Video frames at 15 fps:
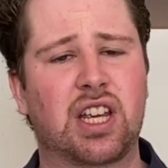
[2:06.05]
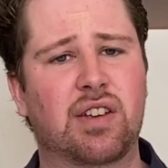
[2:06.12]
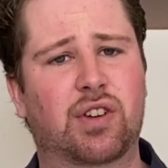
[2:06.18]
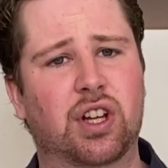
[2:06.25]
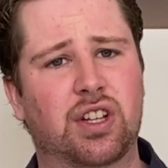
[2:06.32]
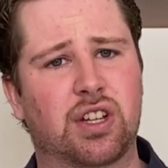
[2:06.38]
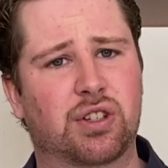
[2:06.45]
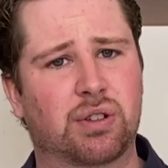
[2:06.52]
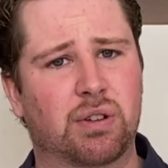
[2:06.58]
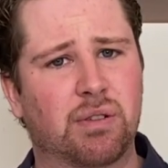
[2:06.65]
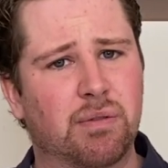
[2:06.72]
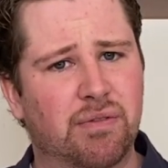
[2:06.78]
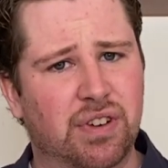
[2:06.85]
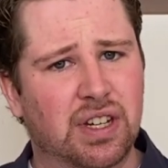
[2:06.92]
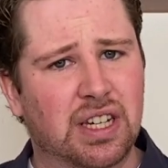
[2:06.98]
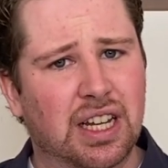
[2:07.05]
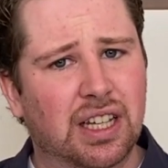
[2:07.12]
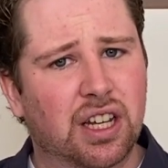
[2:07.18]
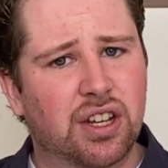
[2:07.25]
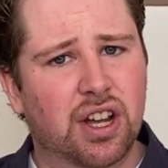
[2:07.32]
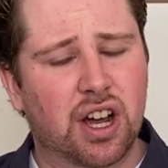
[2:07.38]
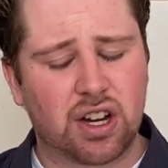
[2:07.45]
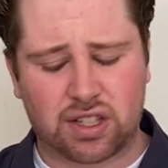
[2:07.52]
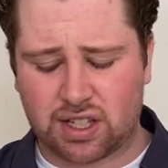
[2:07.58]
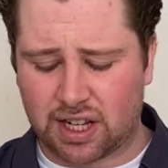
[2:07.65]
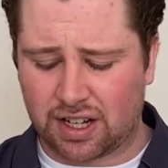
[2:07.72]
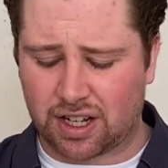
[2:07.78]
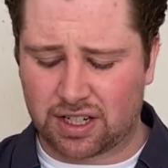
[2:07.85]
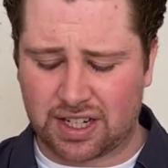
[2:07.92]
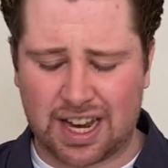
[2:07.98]
You've got those vanilla
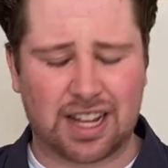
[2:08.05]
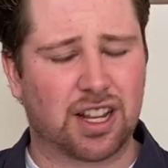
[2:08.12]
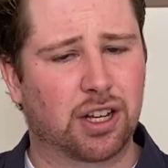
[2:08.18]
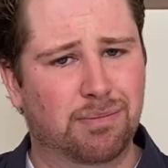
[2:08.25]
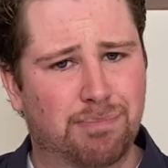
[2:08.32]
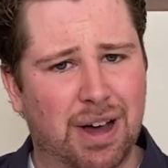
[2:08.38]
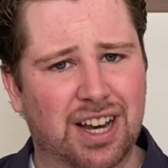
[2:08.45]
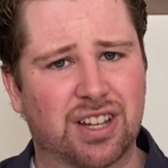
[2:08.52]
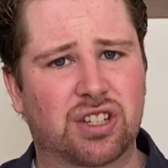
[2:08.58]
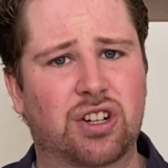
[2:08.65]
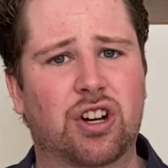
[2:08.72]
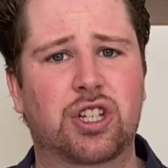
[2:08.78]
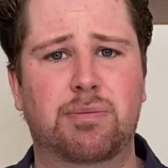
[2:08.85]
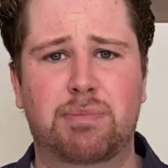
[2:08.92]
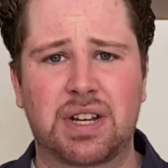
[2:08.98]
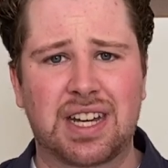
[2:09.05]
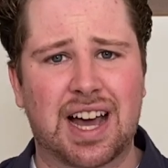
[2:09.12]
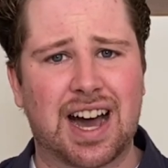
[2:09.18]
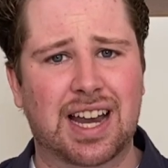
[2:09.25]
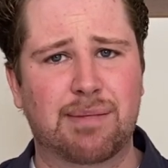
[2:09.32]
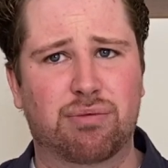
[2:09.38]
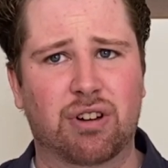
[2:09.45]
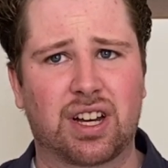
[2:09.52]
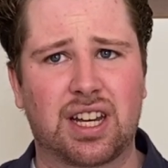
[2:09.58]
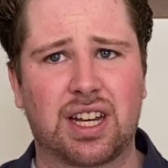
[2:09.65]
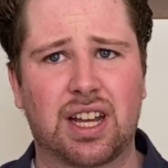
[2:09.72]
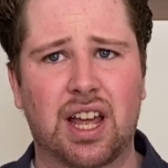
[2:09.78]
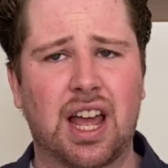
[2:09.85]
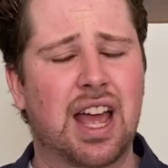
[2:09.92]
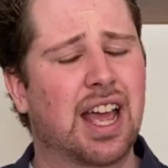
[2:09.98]
notes and those butterscotch, banana
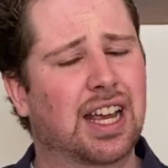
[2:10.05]
bready